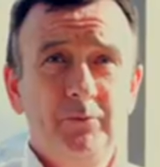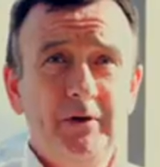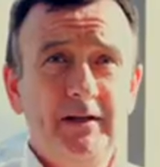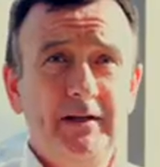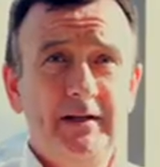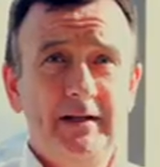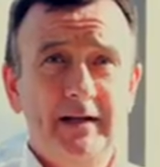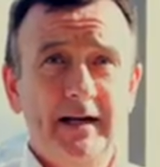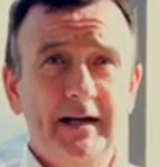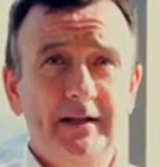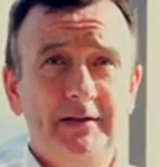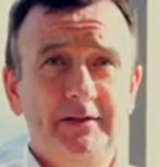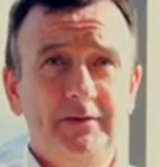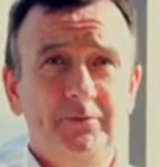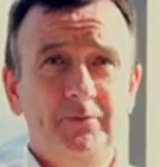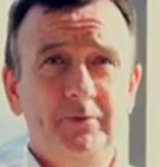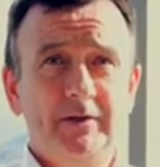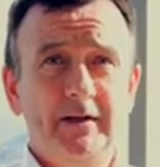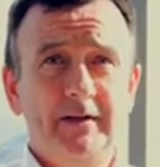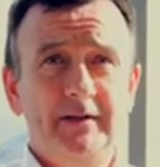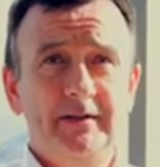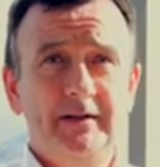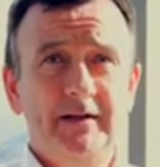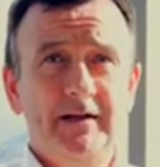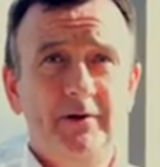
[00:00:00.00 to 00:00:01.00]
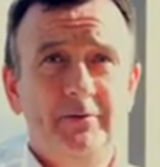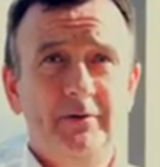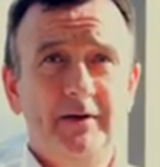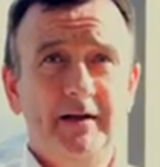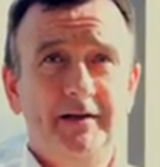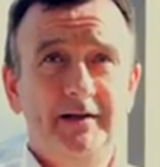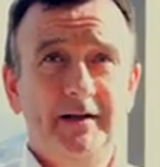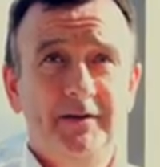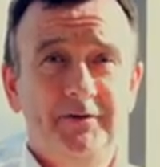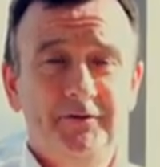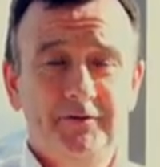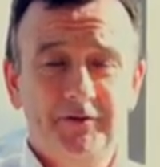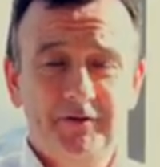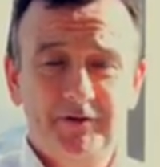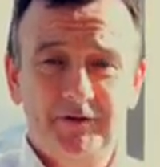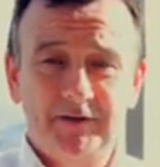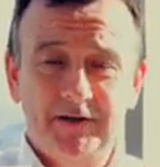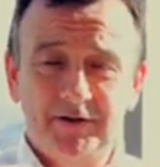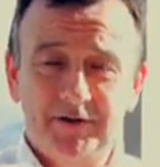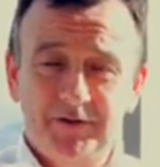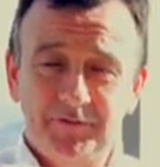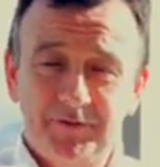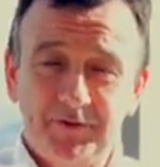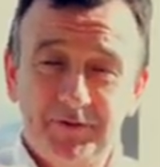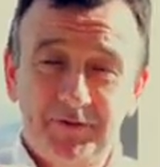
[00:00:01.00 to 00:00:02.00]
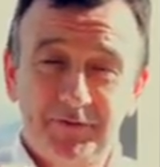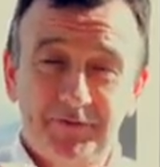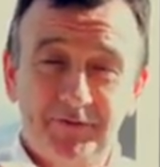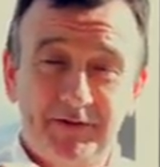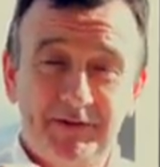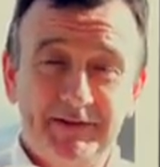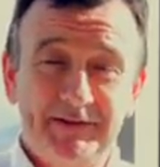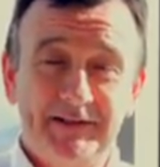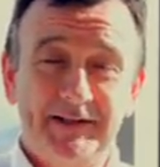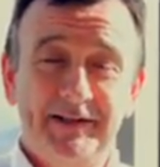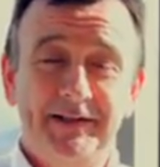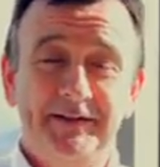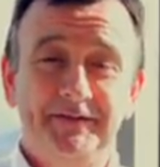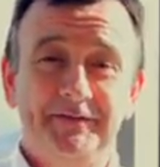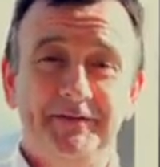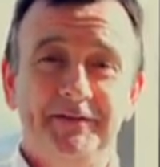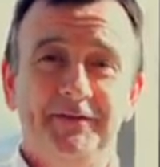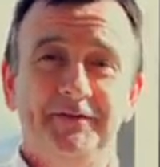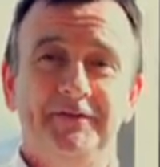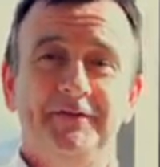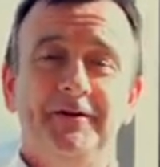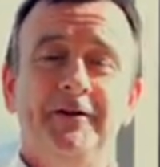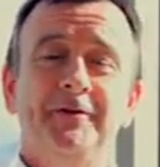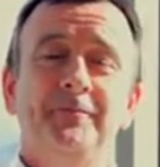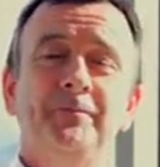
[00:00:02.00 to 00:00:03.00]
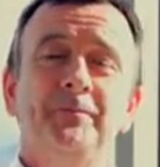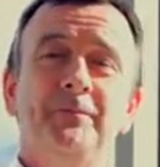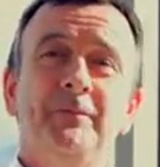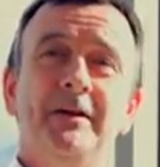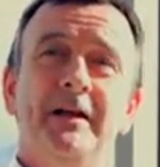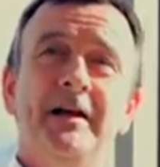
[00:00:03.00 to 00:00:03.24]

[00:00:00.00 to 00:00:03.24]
really active right now and has got off this fantastic start.